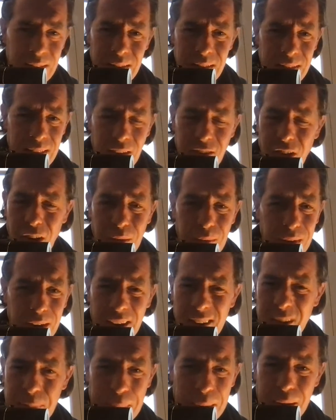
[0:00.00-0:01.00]
they don't
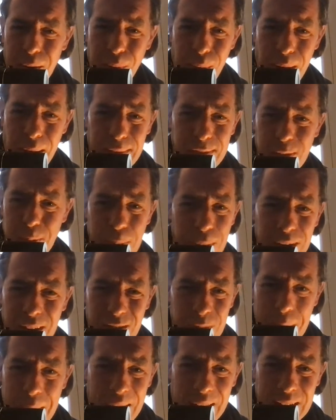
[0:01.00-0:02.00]
need to be harassed by
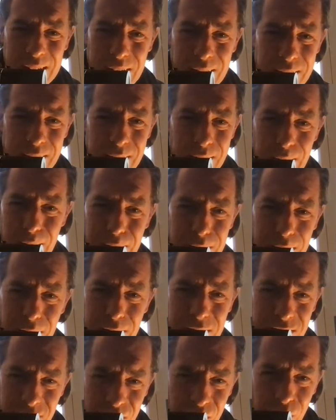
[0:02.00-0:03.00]
this mad girl.
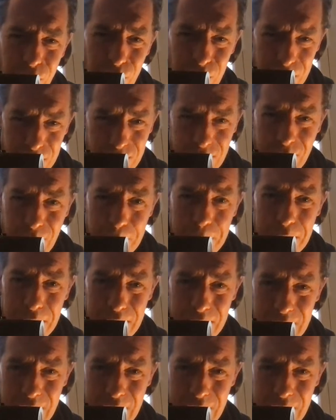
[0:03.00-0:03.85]
This girl is a complete